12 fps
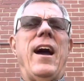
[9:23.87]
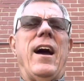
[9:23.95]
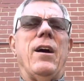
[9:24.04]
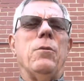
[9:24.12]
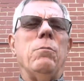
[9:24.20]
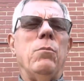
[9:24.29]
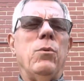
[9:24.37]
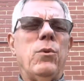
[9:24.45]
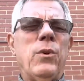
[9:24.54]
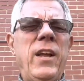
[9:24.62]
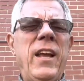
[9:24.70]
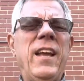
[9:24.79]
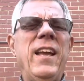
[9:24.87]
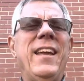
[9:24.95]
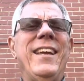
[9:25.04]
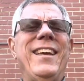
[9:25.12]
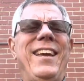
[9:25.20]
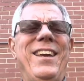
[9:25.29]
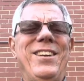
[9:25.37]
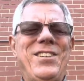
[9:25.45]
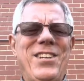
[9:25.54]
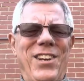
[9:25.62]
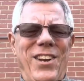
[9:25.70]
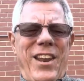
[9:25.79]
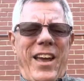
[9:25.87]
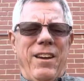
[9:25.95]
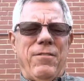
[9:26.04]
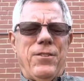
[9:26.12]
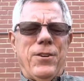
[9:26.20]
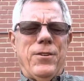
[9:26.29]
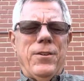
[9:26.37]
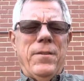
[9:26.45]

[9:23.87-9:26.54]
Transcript: our mourning into laughter.